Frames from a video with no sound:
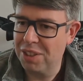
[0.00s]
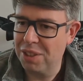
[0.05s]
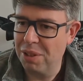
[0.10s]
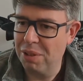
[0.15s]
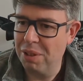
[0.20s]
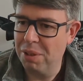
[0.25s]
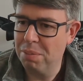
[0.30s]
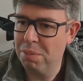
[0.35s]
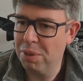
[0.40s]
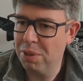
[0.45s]
So
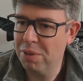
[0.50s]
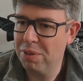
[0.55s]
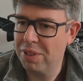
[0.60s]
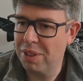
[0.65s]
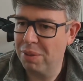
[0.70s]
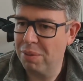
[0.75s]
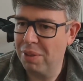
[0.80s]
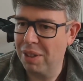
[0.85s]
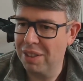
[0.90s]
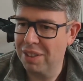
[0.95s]
it moves
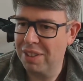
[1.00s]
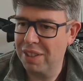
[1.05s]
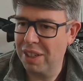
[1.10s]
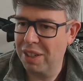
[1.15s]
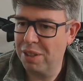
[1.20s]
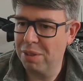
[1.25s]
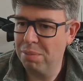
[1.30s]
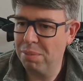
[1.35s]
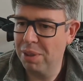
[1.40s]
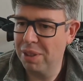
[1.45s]
at 1
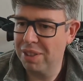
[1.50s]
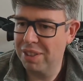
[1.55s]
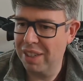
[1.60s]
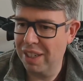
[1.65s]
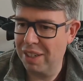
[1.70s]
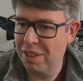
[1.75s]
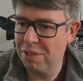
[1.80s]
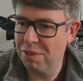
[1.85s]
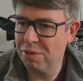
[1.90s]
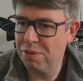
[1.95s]
second per
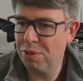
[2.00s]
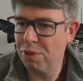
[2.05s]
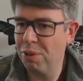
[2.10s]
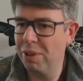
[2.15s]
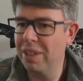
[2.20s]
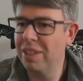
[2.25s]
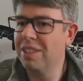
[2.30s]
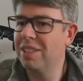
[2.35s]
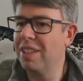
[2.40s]
second for its